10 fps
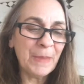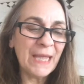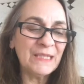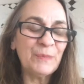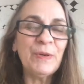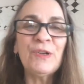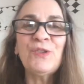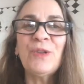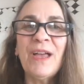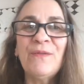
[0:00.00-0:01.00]
and
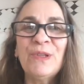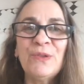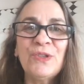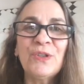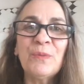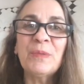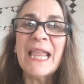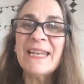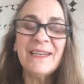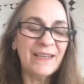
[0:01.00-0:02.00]
spiritual evolution are
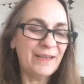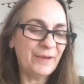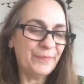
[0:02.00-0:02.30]
blended.